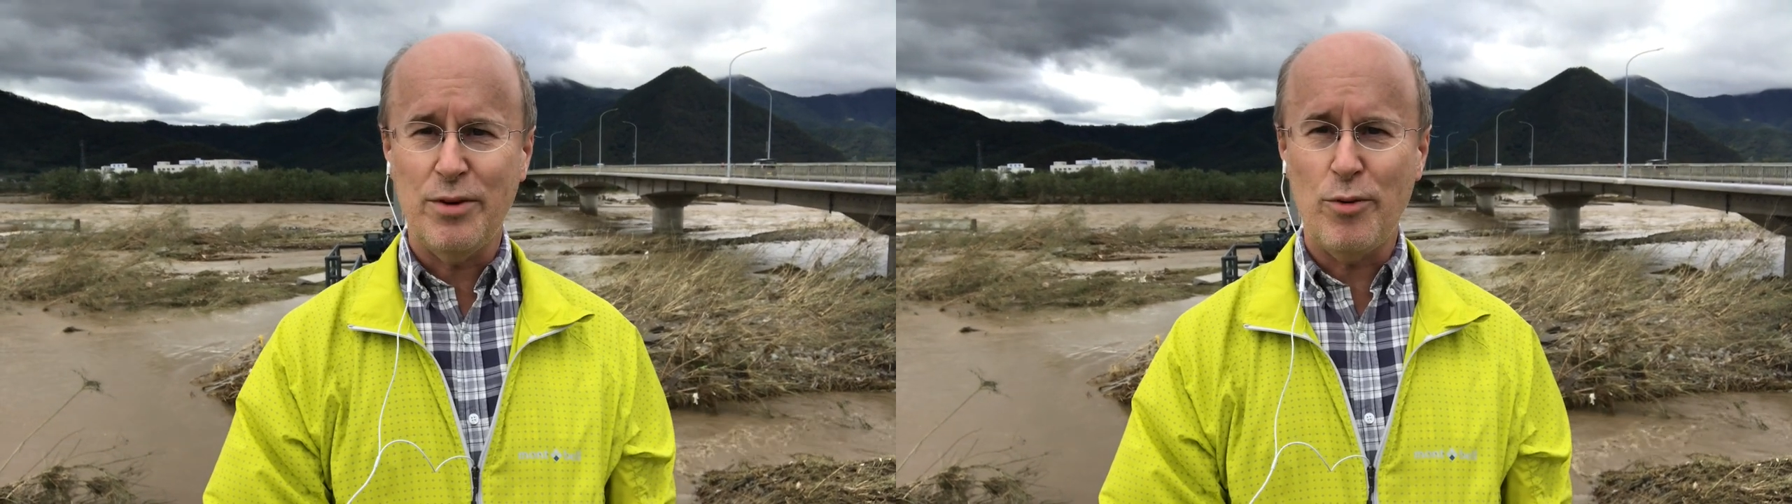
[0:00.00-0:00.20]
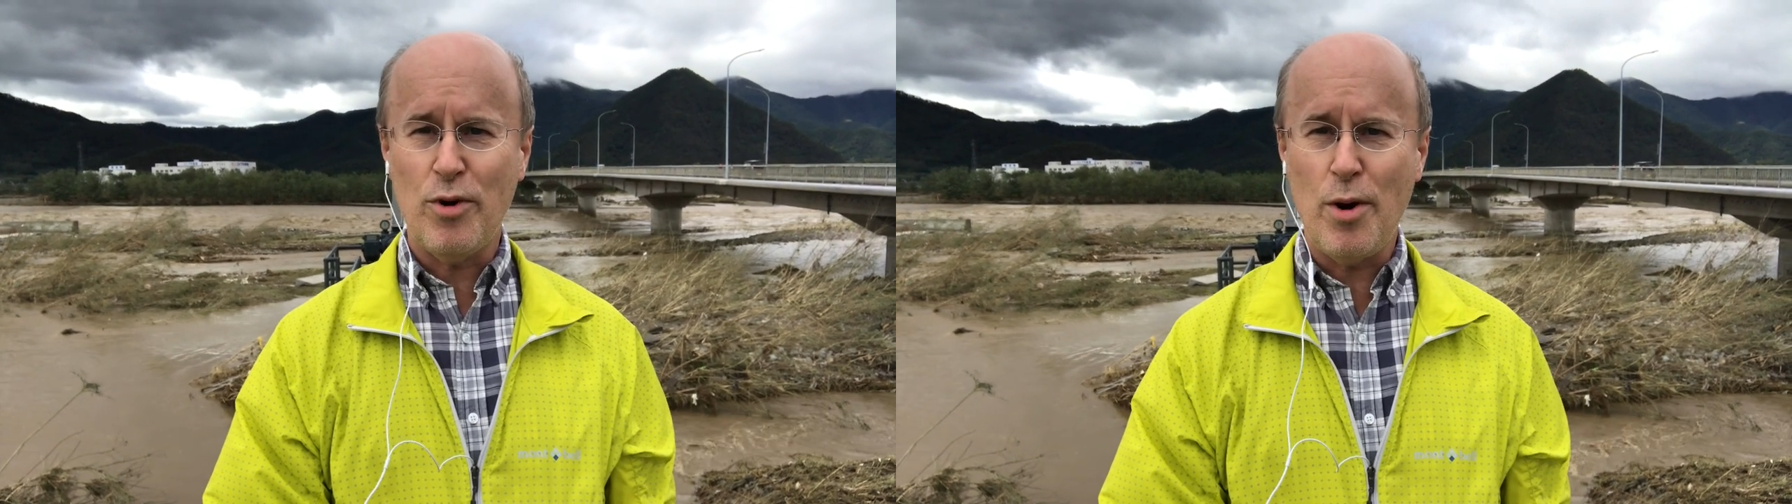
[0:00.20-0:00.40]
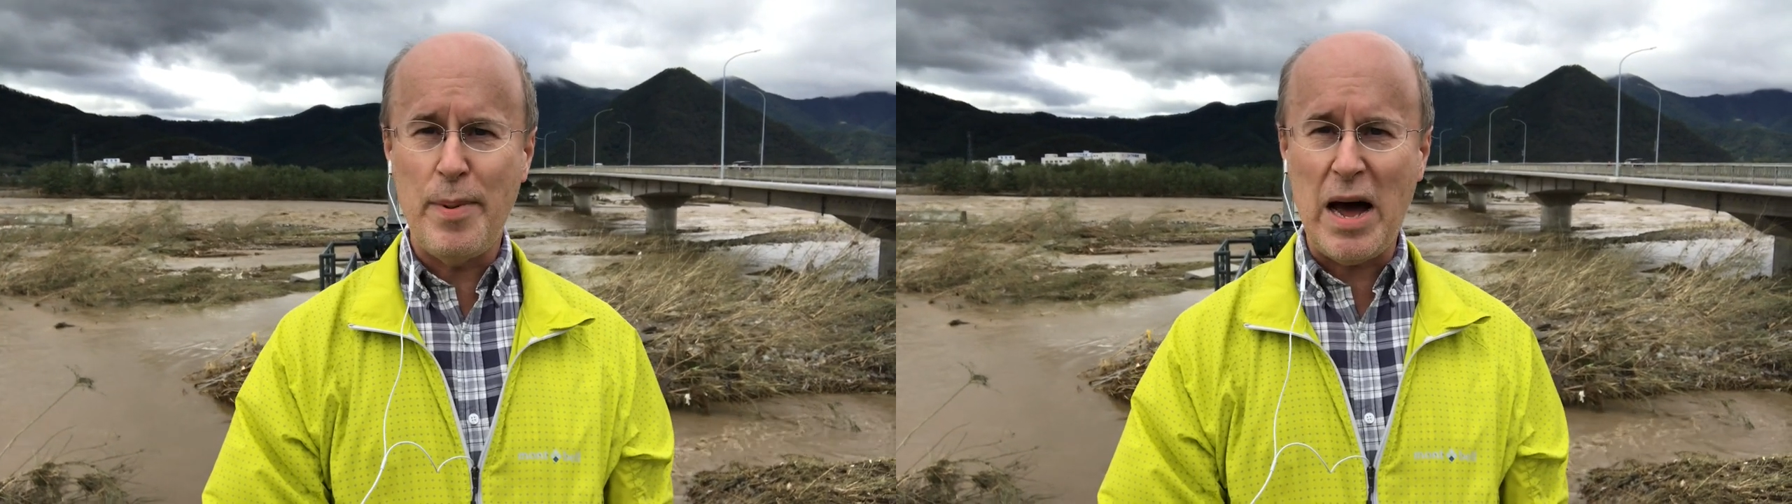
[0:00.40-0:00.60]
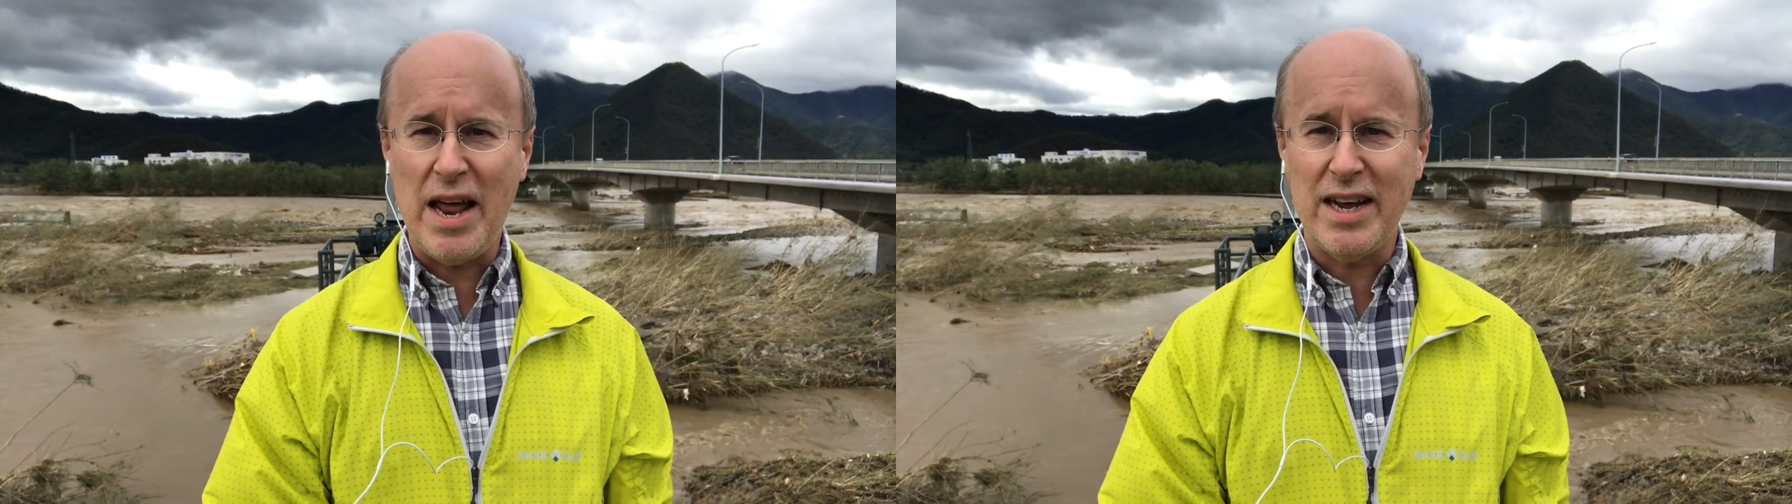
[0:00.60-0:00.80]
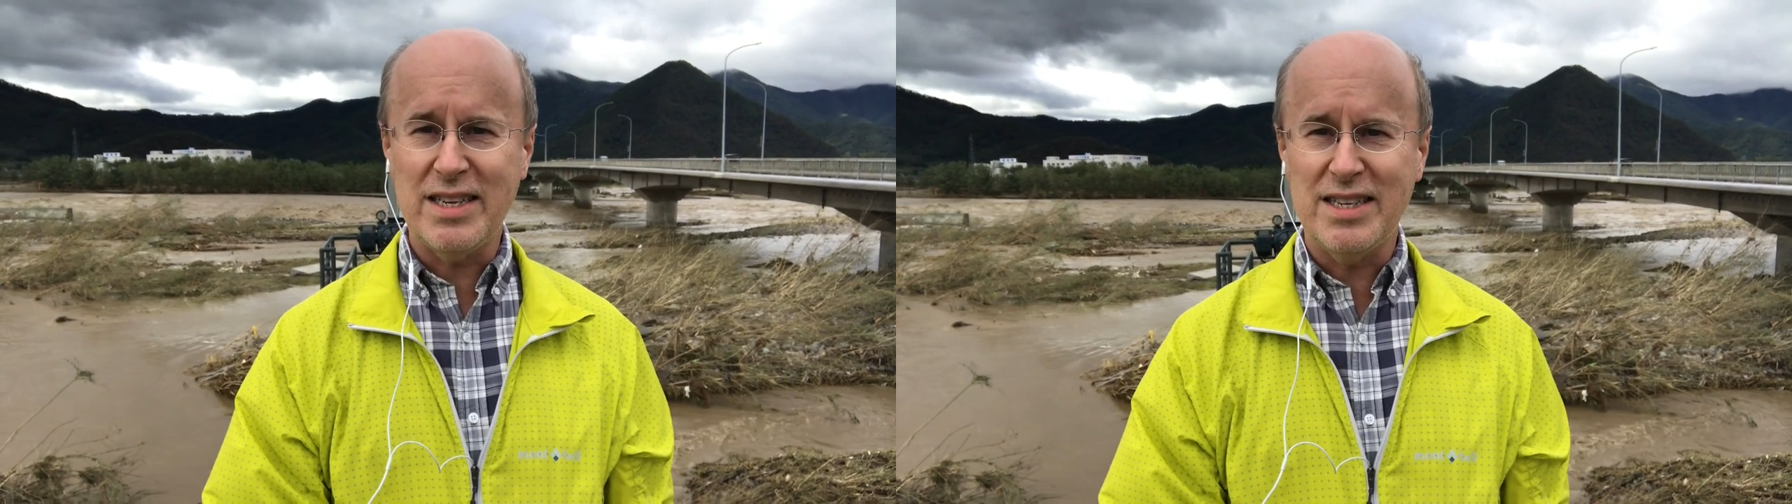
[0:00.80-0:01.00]

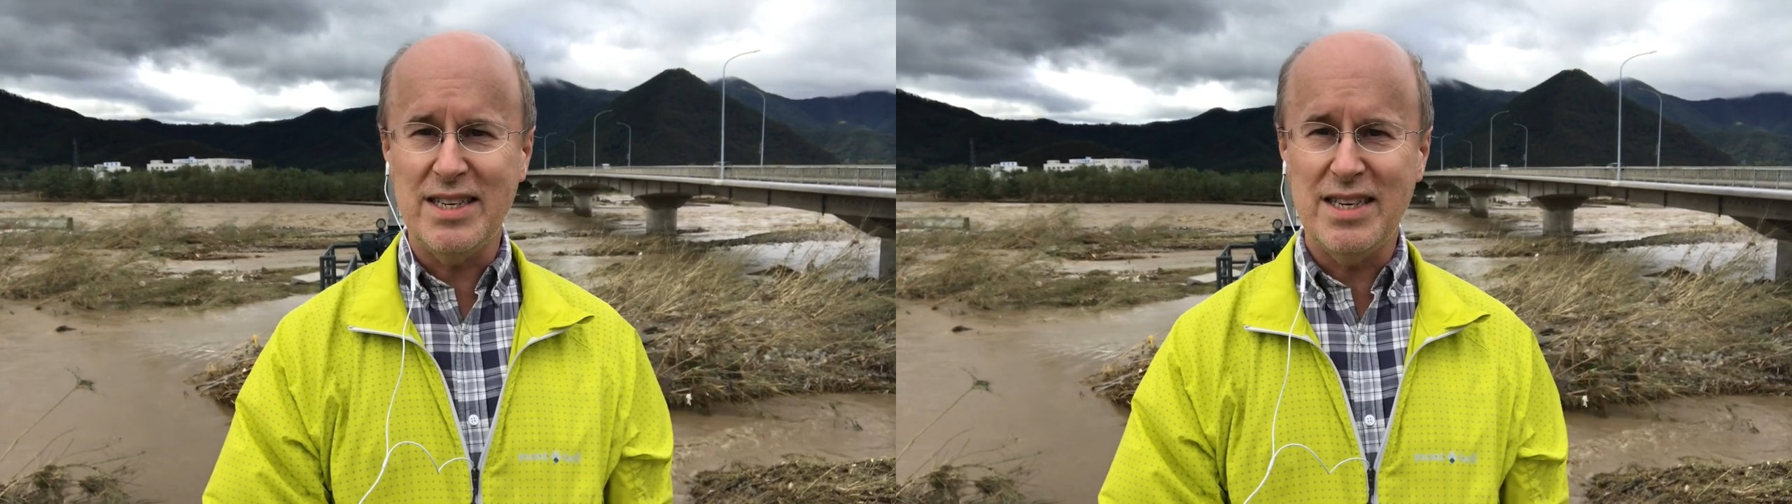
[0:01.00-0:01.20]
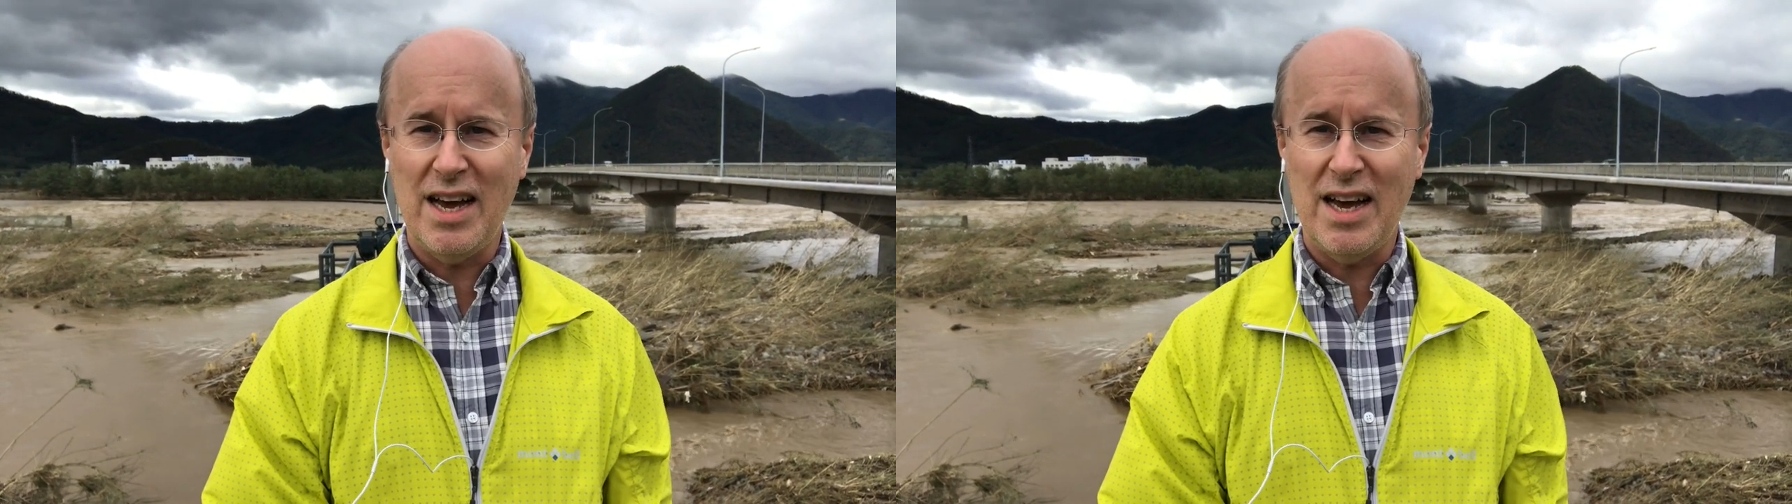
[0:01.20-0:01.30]
robotics, and